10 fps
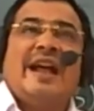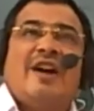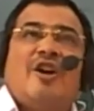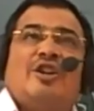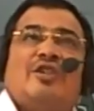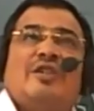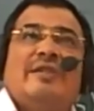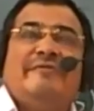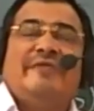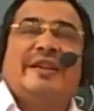or
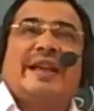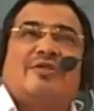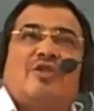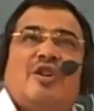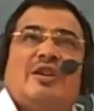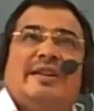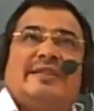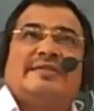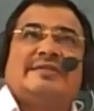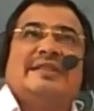we can call
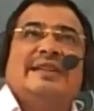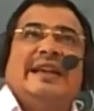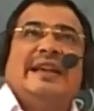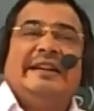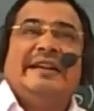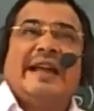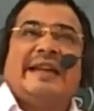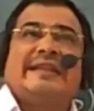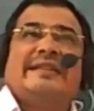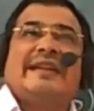it
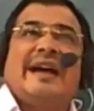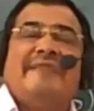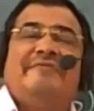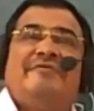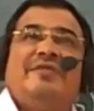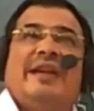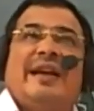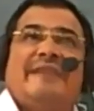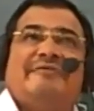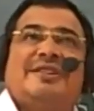indirect harmful
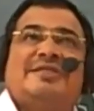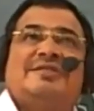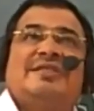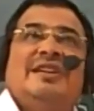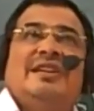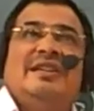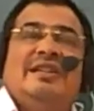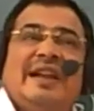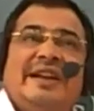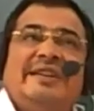effects
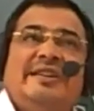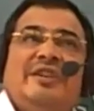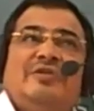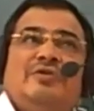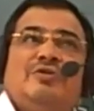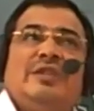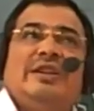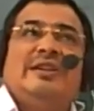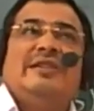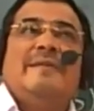led to
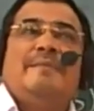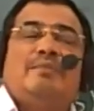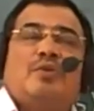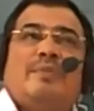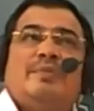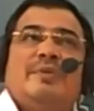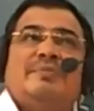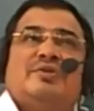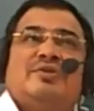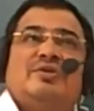the problems
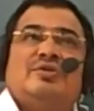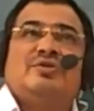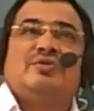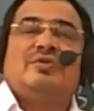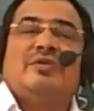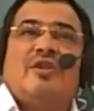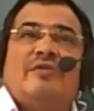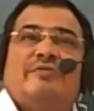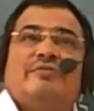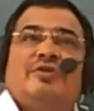
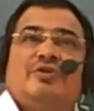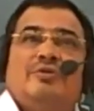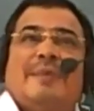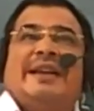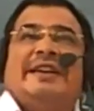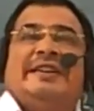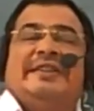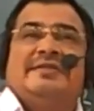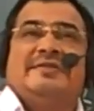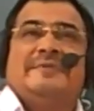of humanity.
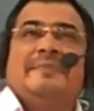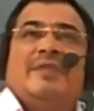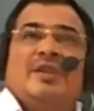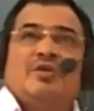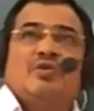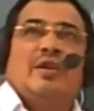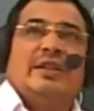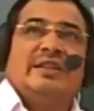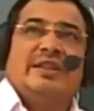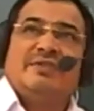So
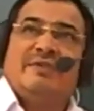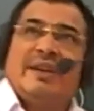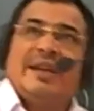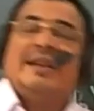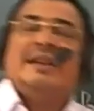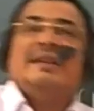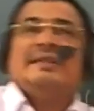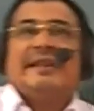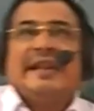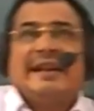in this way,
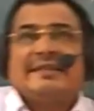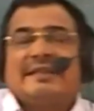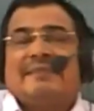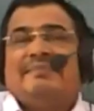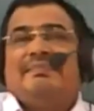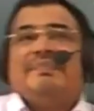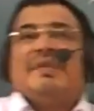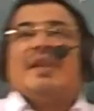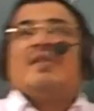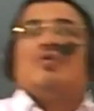there are some
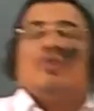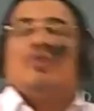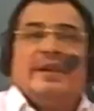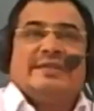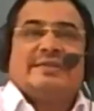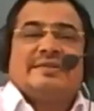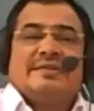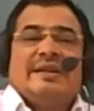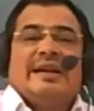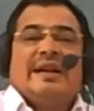goodness
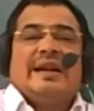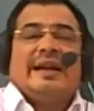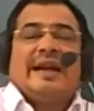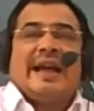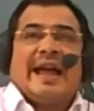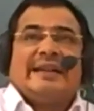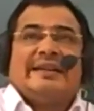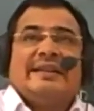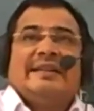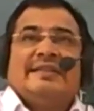and
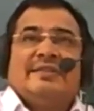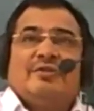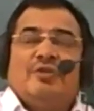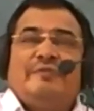good